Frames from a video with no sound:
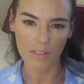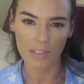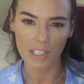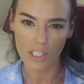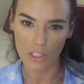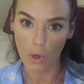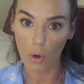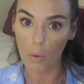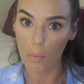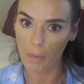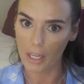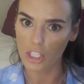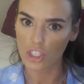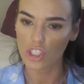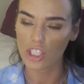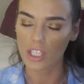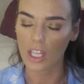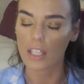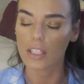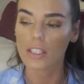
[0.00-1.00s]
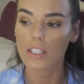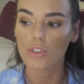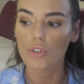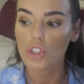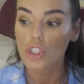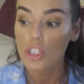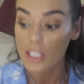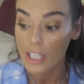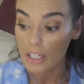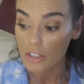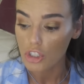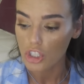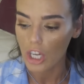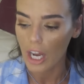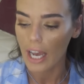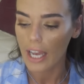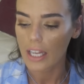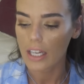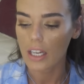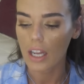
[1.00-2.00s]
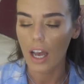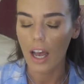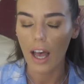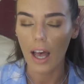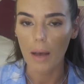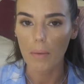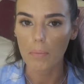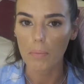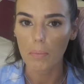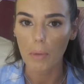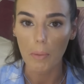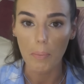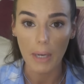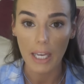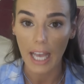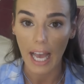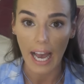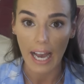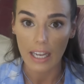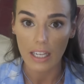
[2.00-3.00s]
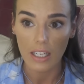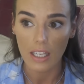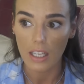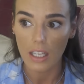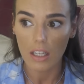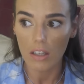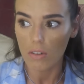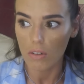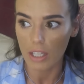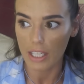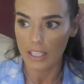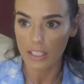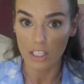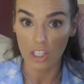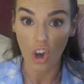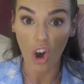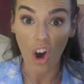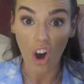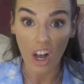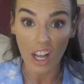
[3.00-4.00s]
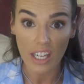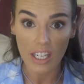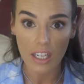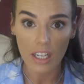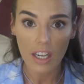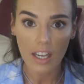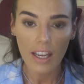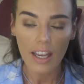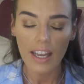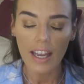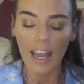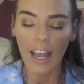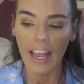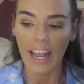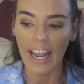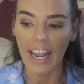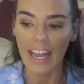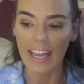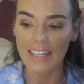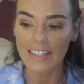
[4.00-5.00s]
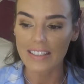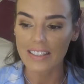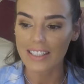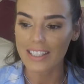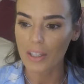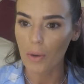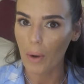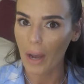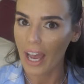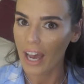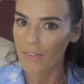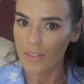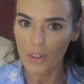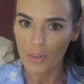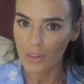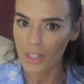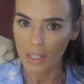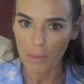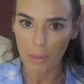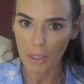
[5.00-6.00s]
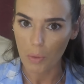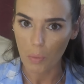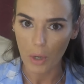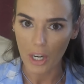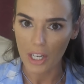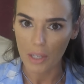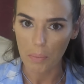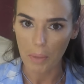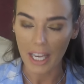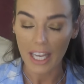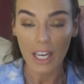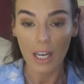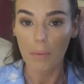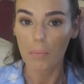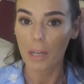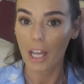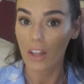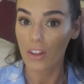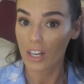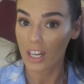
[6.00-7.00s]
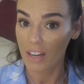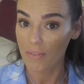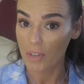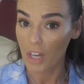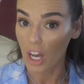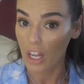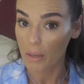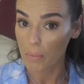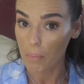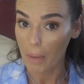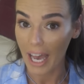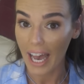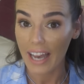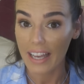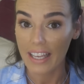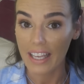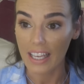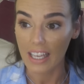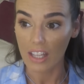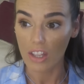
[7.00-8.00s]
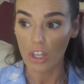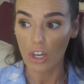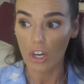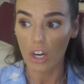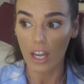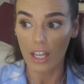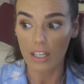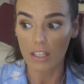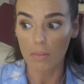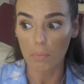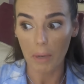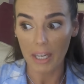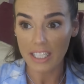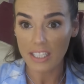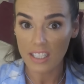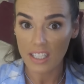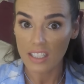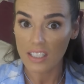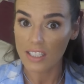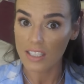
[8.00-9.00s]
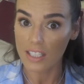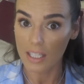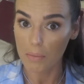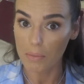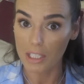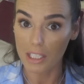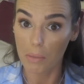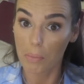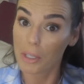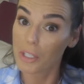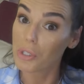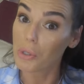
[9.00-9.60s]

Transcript: of so much sun sunshine, um, but my acne like is gone. And so I haven't really been wearing makeup now that I've gotten back either, and my skin seems to be